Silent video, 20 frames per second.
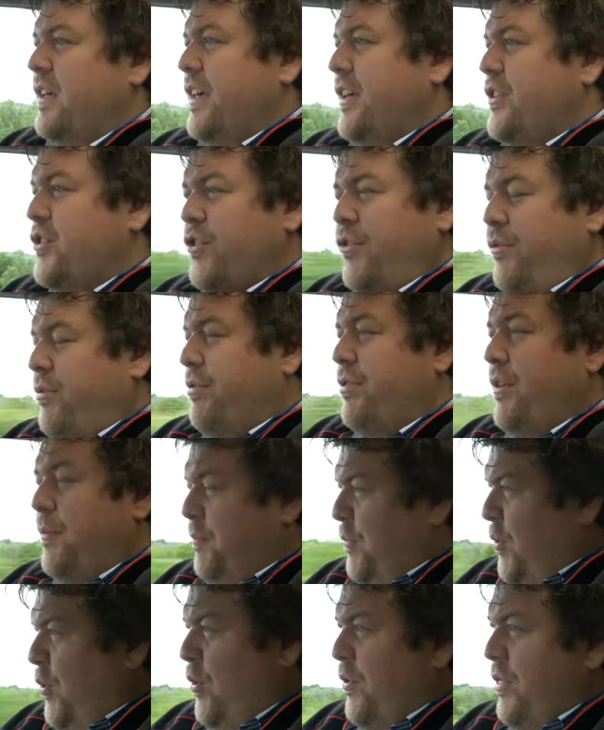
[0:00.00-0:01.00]
In truth, the
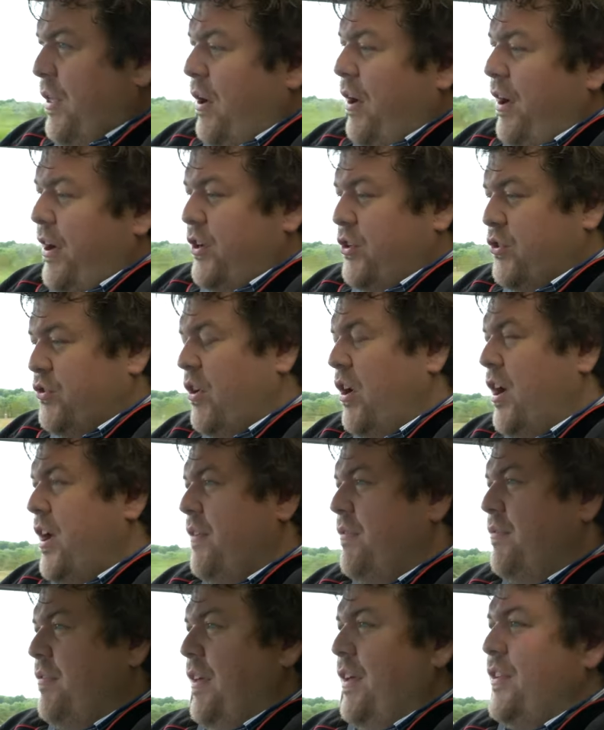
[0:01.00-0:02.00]
more that I
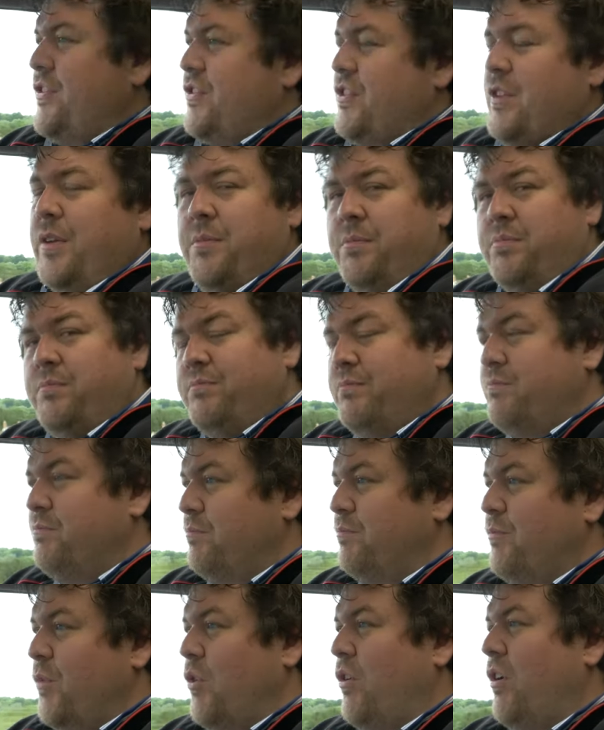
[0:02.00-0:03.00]
drive this, the
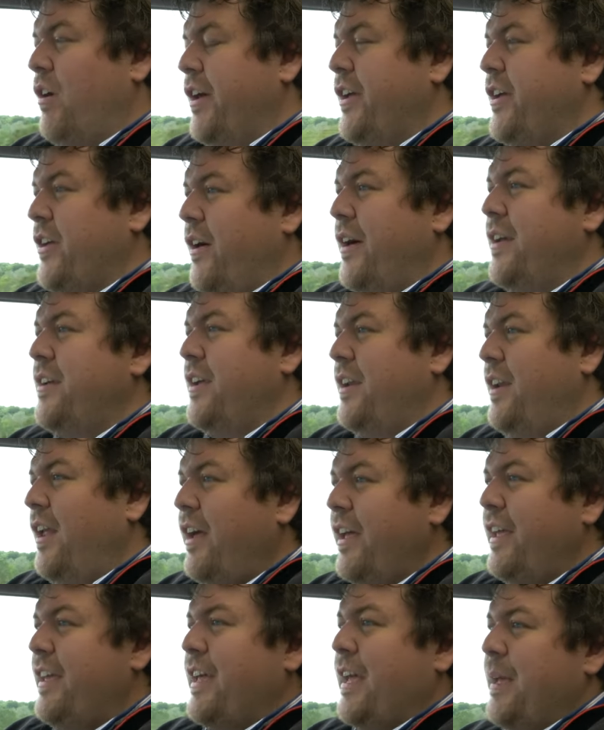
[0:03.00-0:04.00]
more I kind of
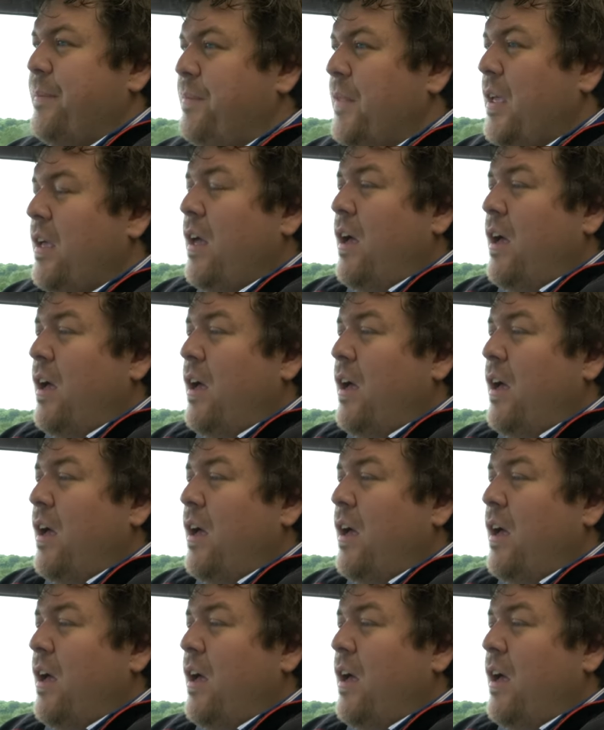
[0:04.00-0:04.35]
like it.